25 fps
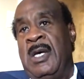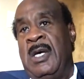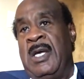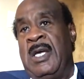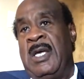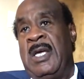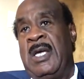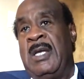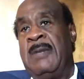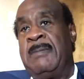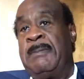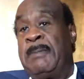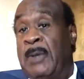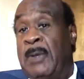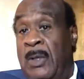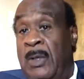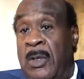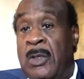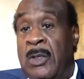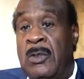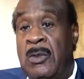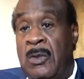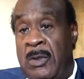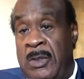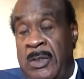and
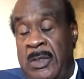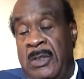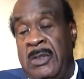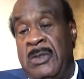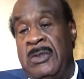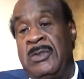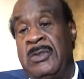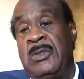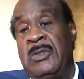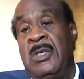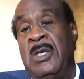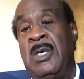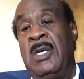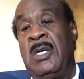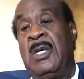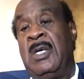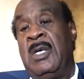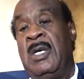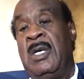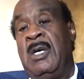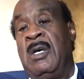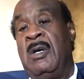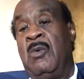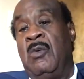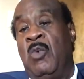political leaders
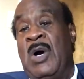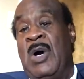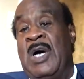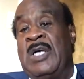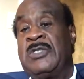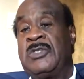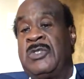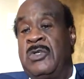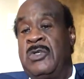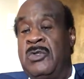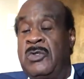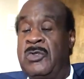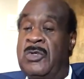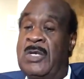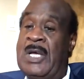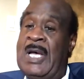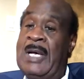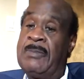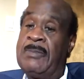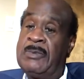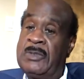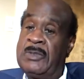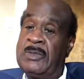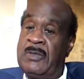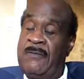was to
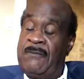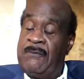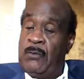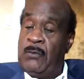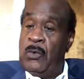establish a